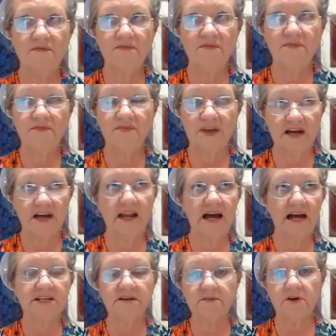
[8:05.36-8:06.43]
the
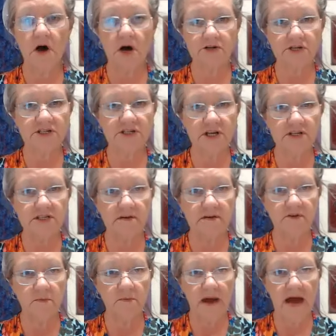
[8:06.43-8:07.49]
collective consciousness of
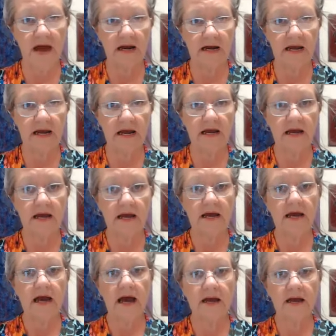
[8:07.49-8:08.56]
humanity
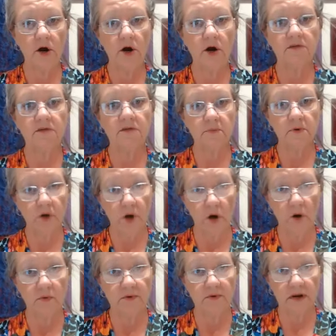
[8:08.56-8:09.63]
and Earth
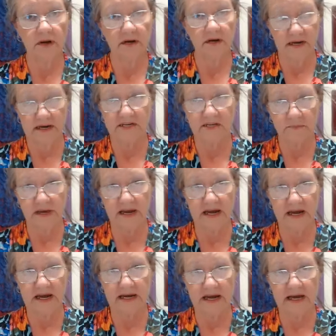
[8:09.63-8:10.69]
go
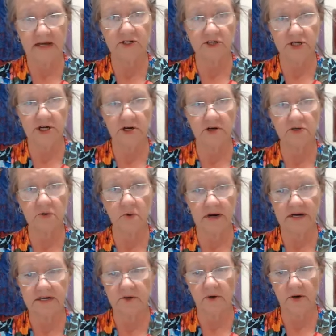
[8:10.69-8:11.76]
beginning next year,
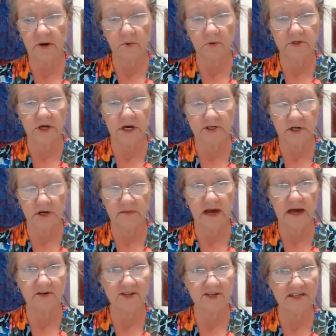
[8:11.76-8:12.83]
2020. We'll touch on
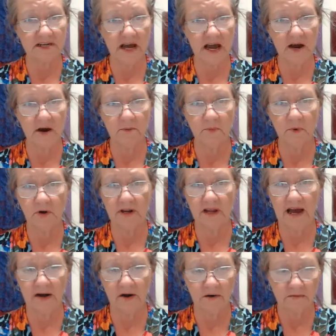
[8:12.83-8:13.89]
that just a hair more later.